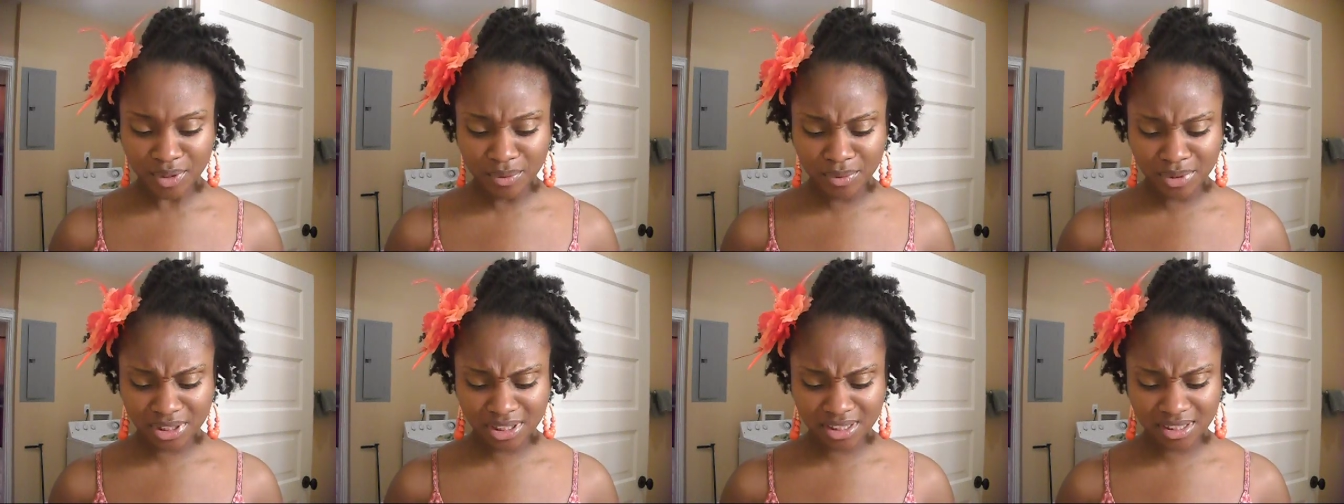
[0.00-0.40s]

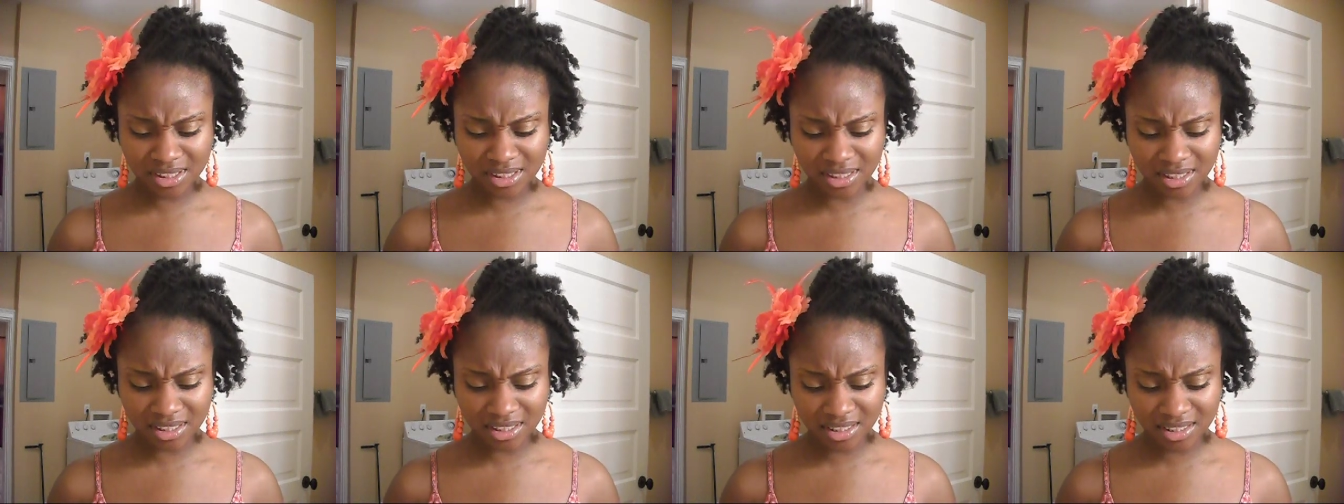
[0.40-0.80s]
which
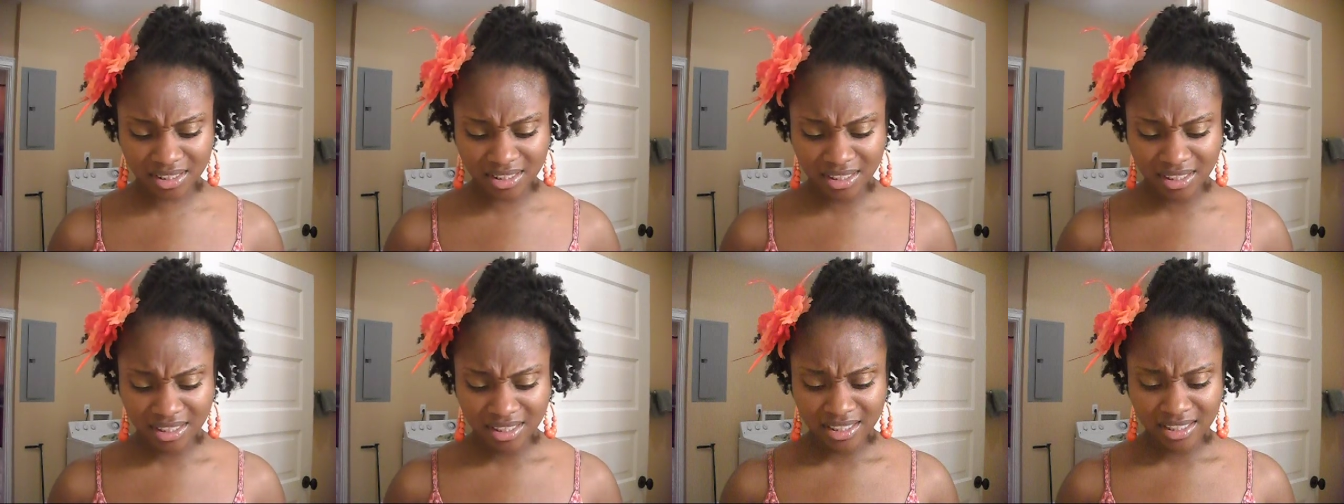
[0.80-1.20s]
is a,
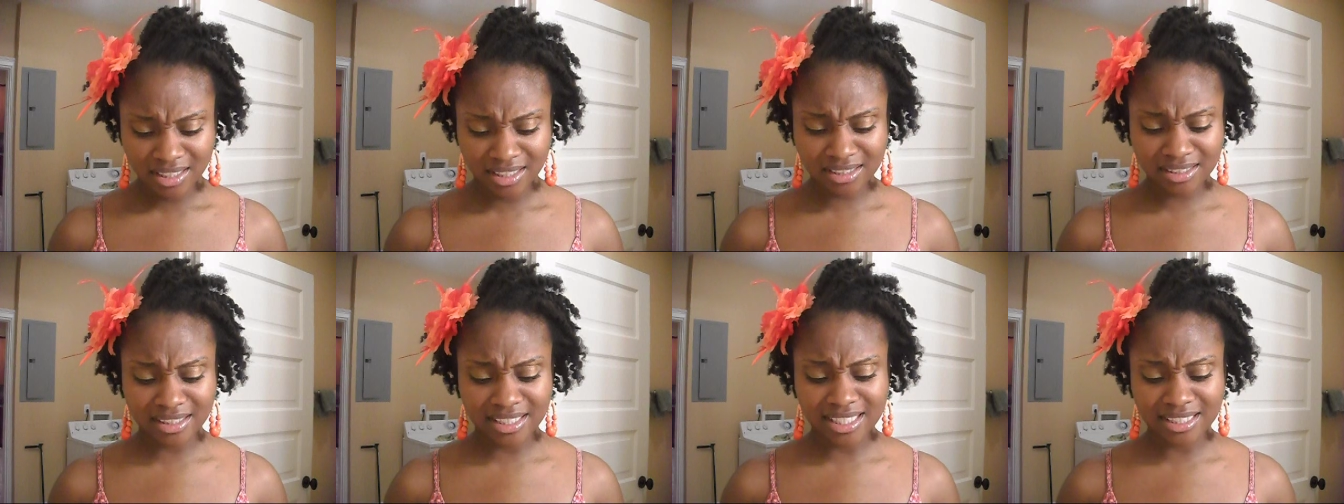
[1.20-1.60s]

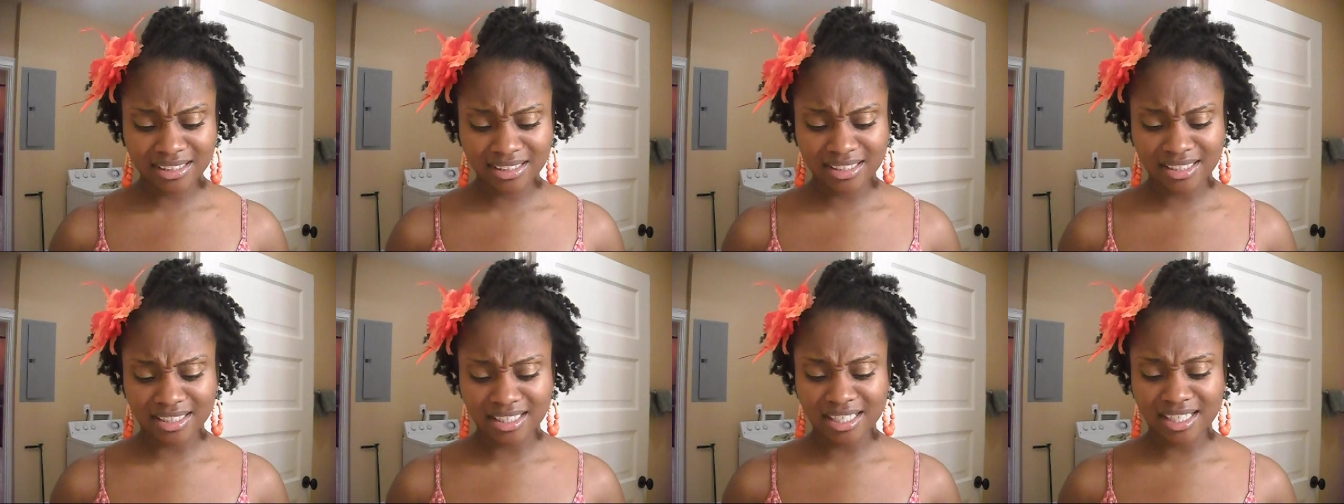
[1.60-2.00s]
it's
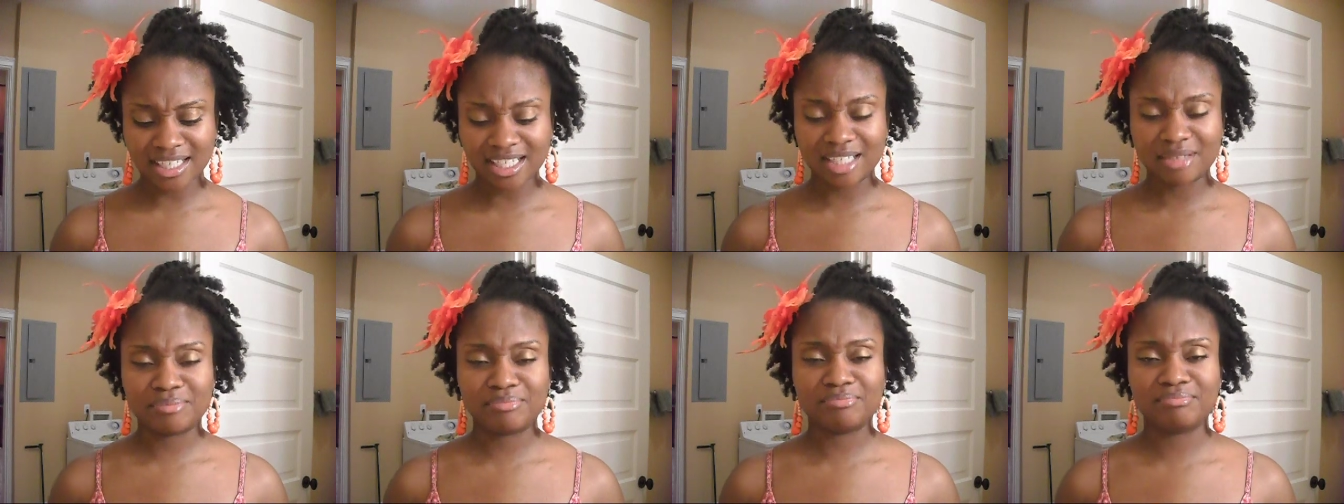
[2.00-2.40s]
actually a
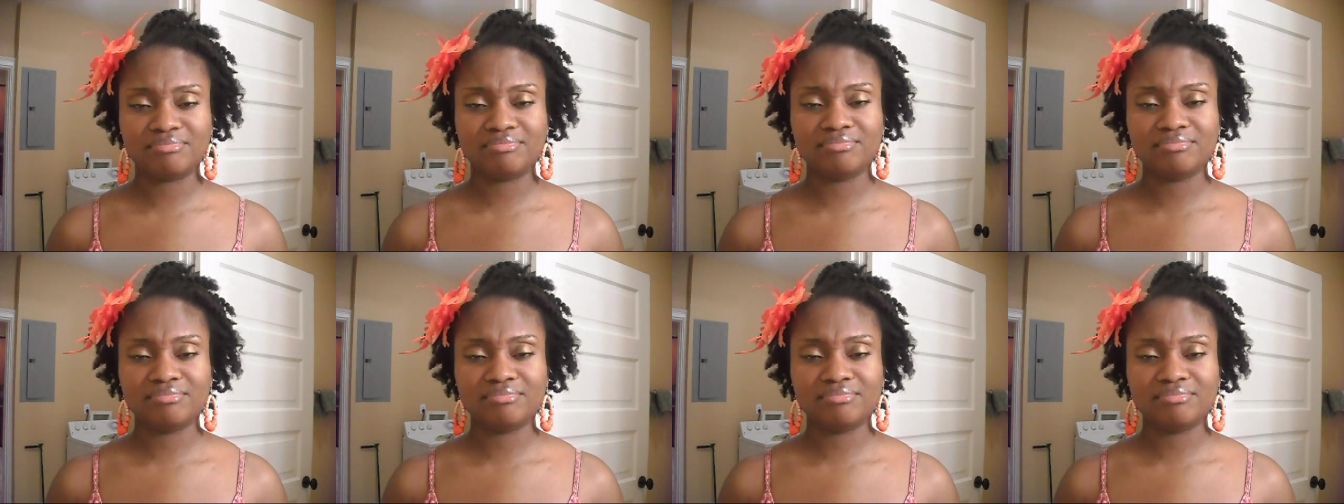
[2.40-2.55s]
high,